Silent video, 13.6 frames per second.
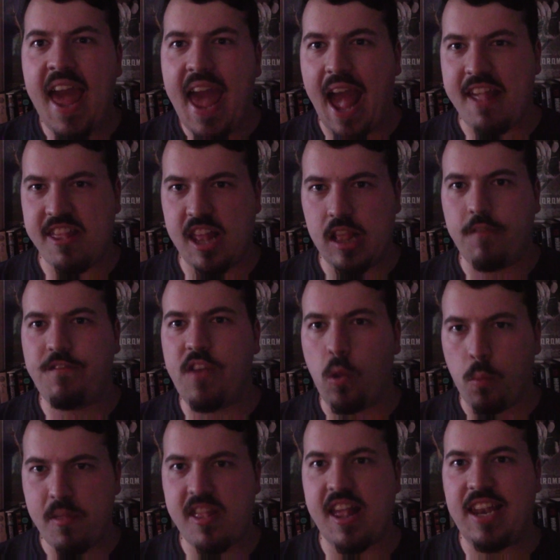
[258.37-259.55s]
as in the
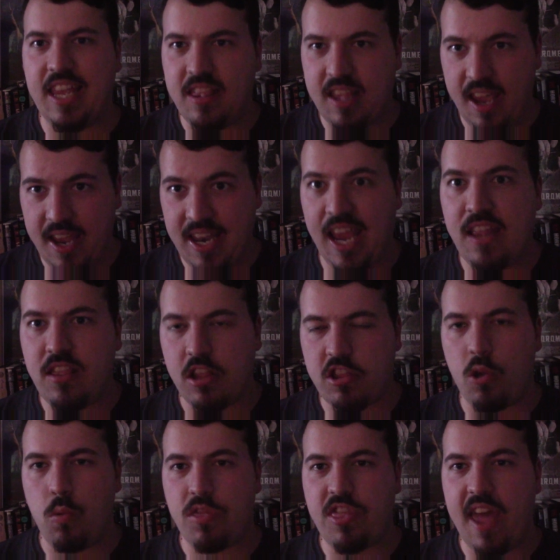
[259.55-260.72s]
films that he did in the
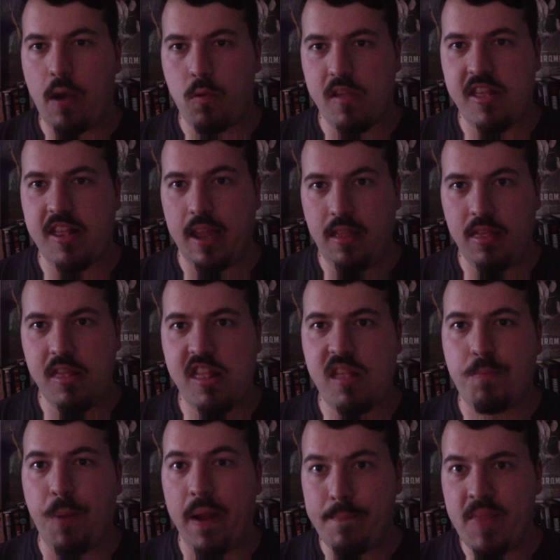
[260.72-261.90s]
2000s,
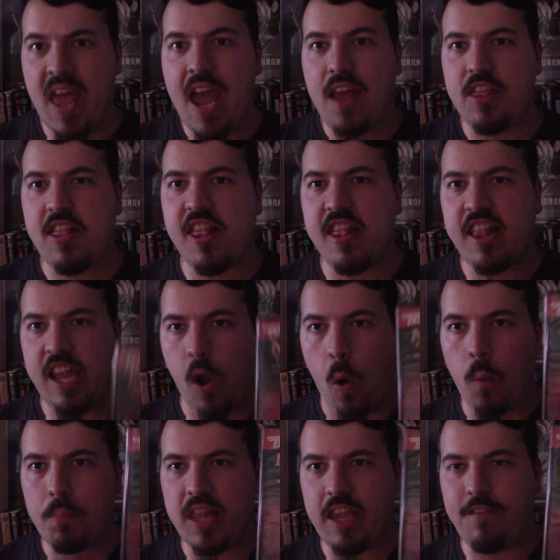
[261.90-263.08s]
but this is the
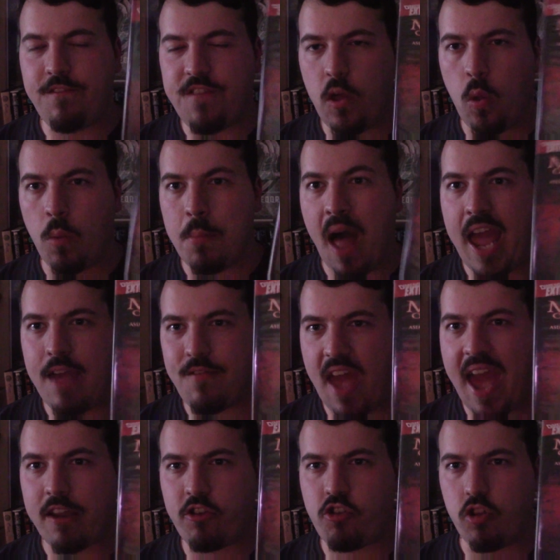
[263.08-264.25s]
only film I have
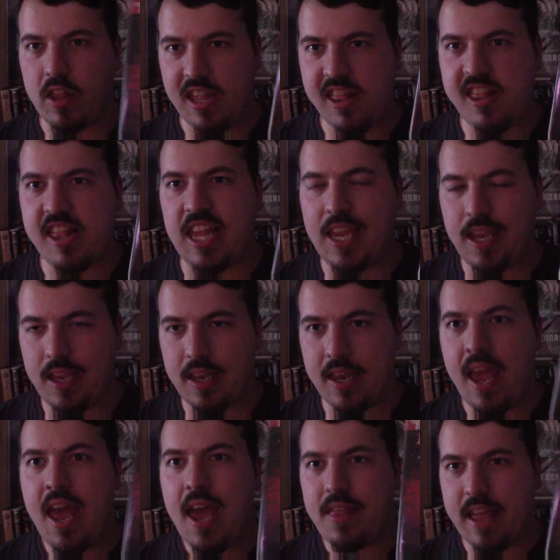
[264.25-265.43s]
actually seen
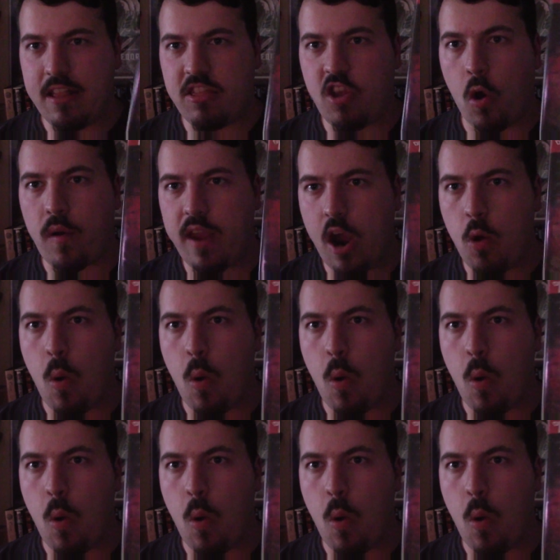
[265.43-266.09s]
that Dario